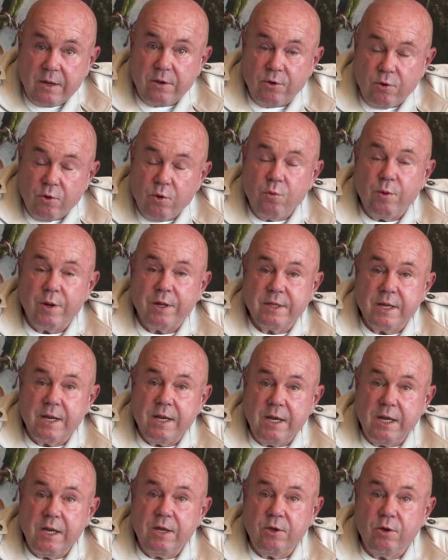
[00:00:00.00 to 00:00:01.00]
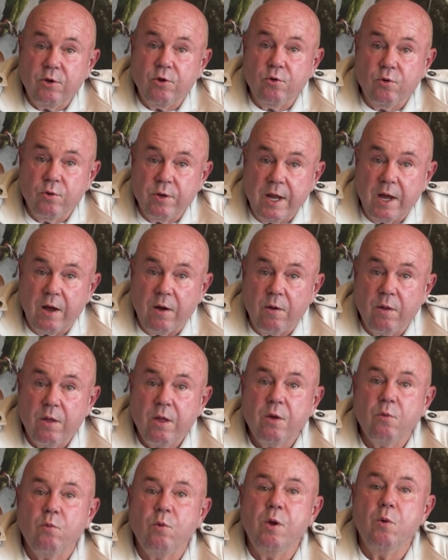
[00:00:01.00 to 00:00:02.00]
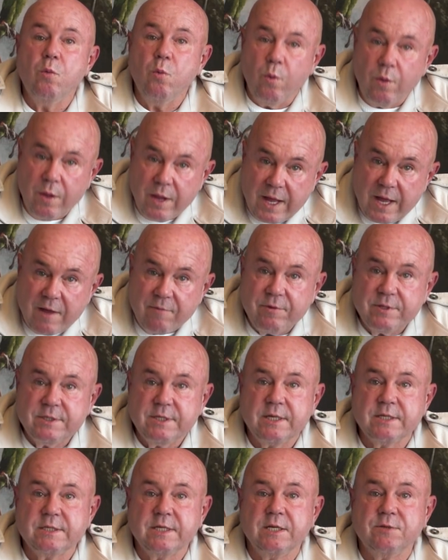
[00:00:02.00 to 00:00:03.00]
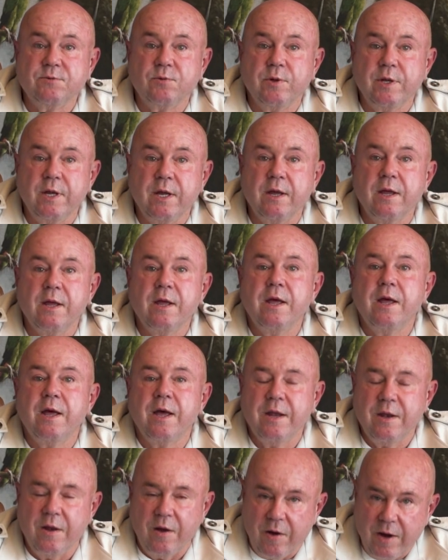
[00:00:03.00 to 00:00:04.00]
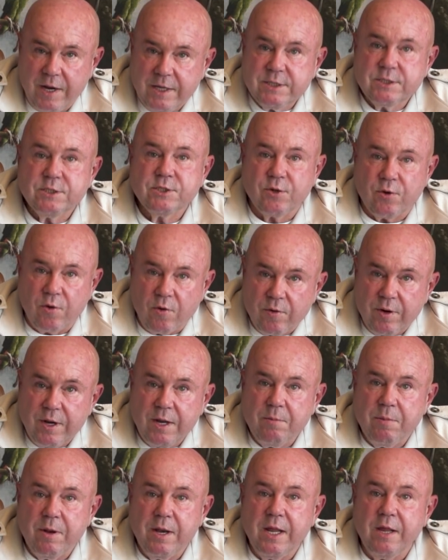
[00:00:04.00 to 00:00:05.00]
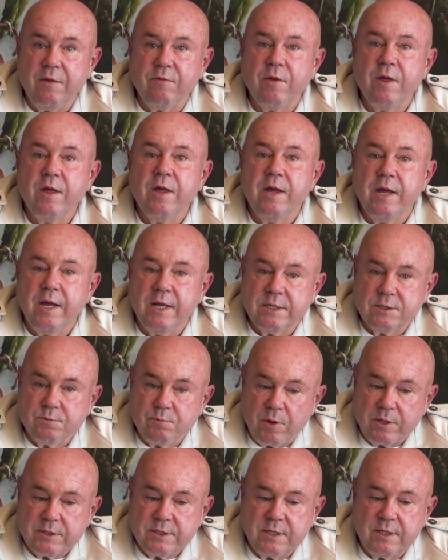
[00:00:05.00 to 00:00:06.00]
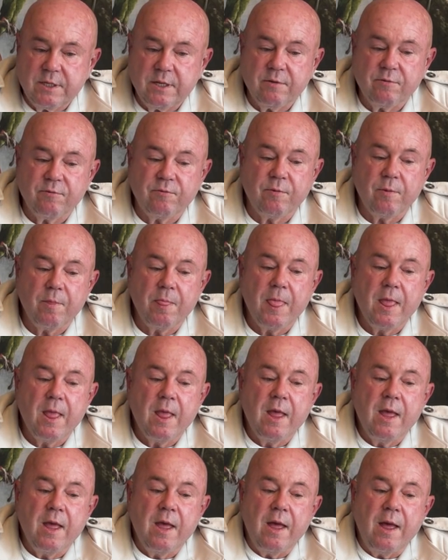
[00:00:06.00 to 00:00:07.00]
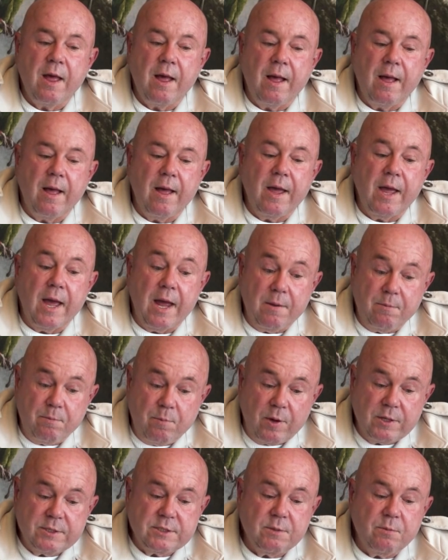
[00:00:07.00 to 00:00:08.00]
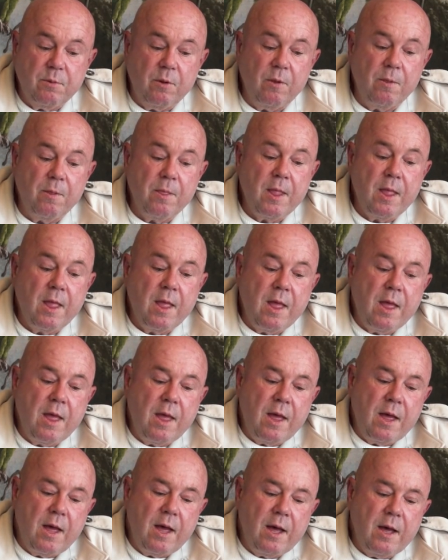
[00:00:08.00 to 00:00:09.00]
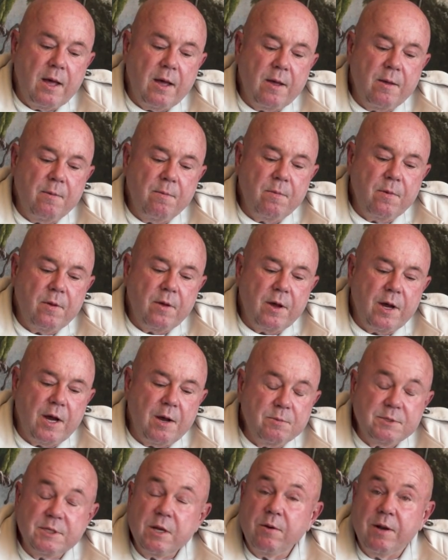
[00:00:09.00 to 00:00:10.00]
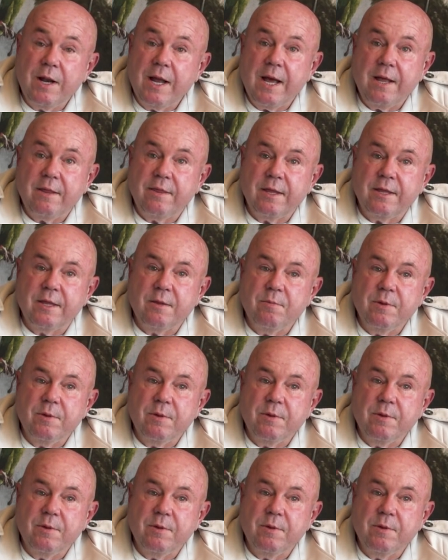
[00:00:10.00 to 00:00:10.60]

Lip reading: do what they need to do now, we will have a successful year. And I strongly believe it's positive and possible. I'm so glad that the